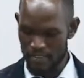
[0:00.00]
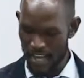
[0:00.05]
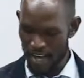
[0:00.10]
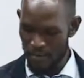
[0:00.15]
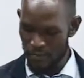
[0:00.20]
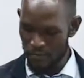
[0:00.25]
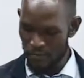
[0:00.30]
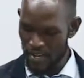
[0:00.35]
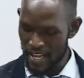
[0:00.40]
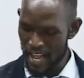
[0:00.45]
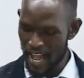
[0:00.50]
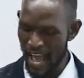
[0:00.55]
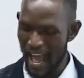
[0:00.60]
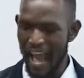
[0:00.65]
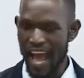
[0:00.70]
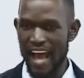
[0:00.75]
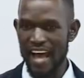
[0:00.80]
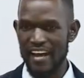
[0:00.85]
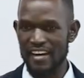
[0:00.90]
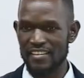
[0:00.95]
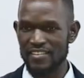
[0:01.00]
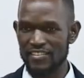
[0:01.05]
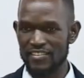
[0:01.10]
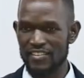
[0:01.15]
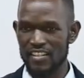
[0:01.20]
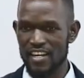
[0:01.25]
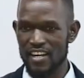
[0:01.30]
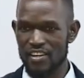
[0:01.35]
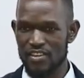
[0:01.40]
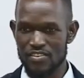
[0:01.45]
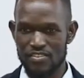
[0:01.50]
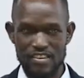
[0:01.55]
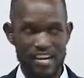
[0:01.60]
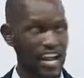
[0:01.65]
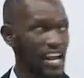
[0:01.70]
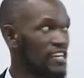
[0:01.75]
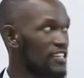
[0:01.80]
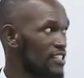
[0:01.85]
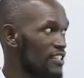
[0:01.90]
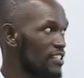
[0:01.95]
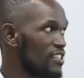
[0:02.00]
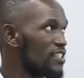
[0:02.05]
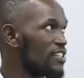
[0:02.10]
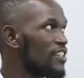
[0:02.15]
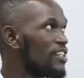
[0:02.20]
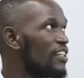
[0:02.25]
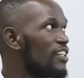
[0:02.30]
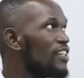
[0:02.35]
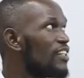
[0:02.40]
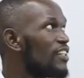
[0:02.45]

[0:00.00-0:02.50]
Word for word: that we have created,